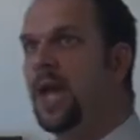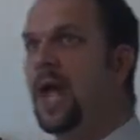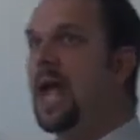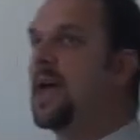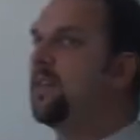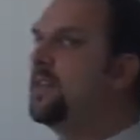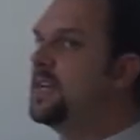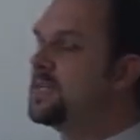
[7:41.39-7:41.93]

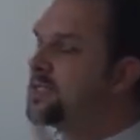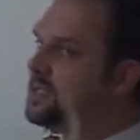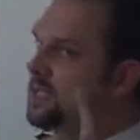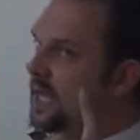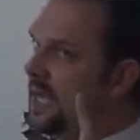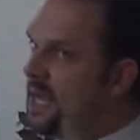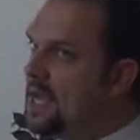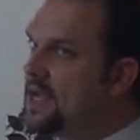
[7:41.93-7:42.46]
And this
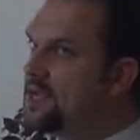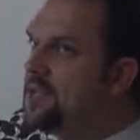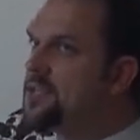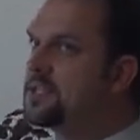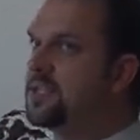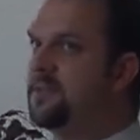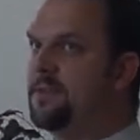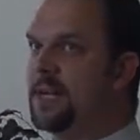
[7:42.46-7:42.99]

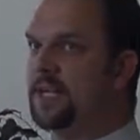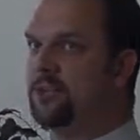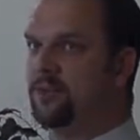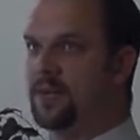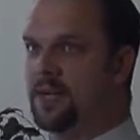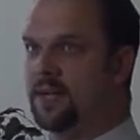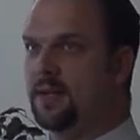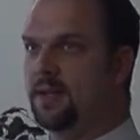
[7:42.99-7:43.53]
is the
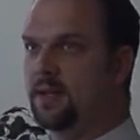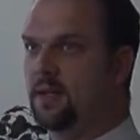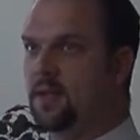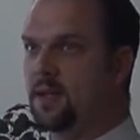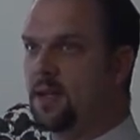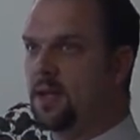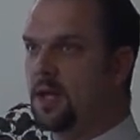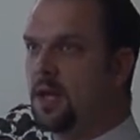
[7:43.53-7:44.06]
victory
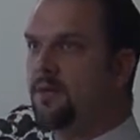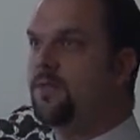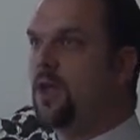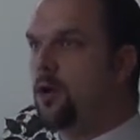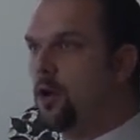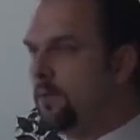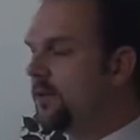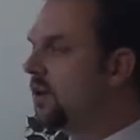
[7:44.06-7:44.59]

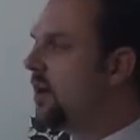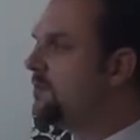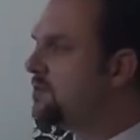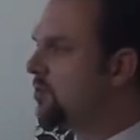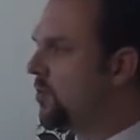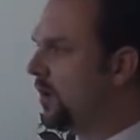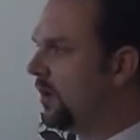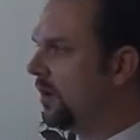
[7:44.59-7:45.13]
that overcomes
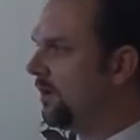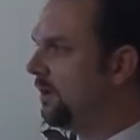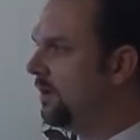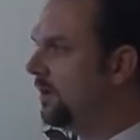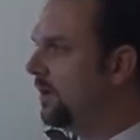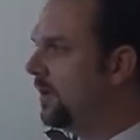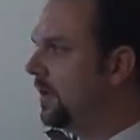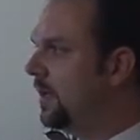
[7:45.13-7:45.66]
the world,
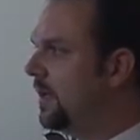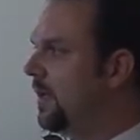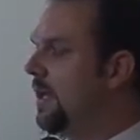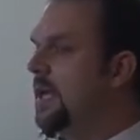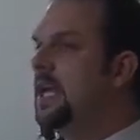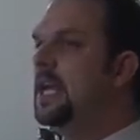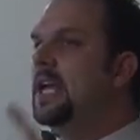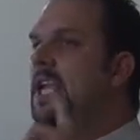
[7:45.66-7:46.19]

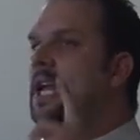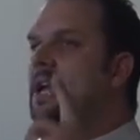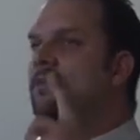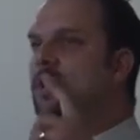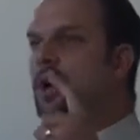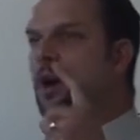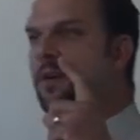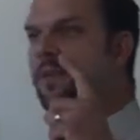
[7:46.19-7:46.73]

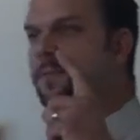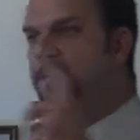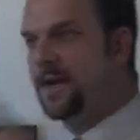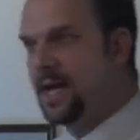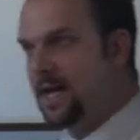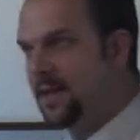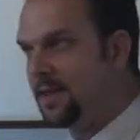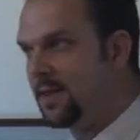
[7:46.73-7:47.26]
even our
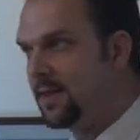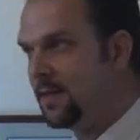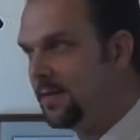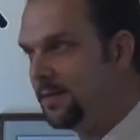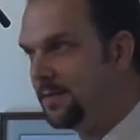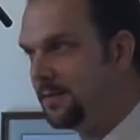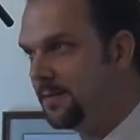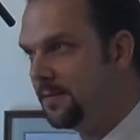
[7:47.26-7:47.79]
faith.
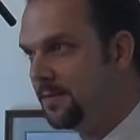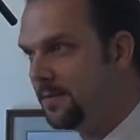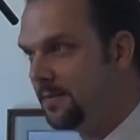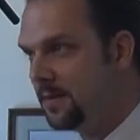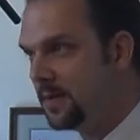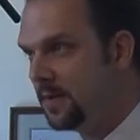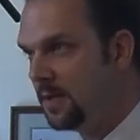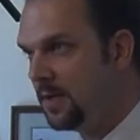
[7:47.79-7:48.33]

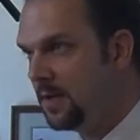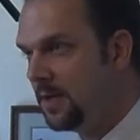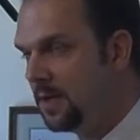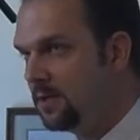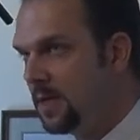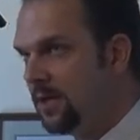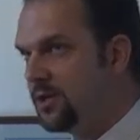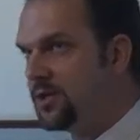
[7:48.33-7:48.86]

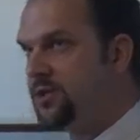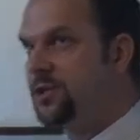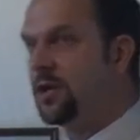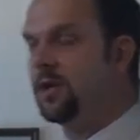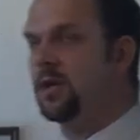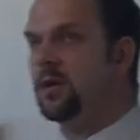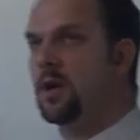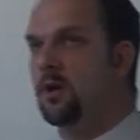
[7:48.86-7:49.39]
Now, just so
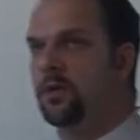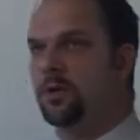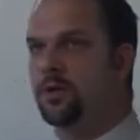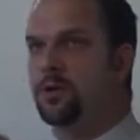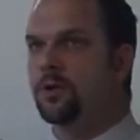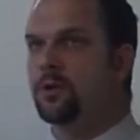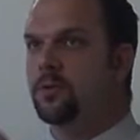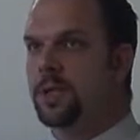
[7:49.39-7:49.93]
you know, the
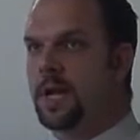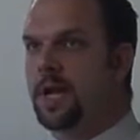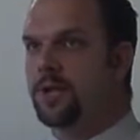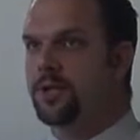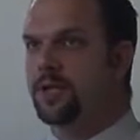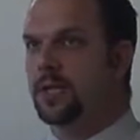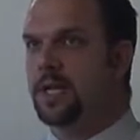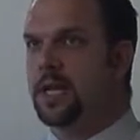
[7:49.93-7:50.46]
new
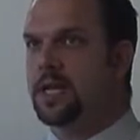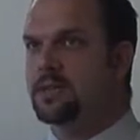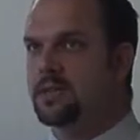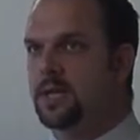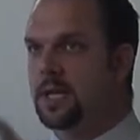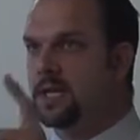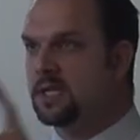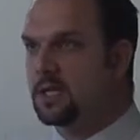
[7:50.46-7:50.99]
creation
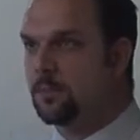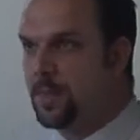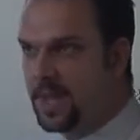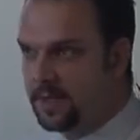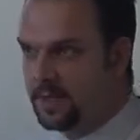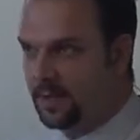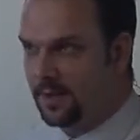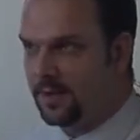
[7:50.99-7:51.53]
isn't
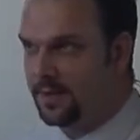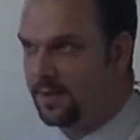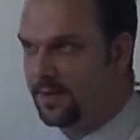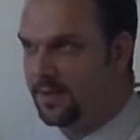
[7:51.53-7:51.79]
independent.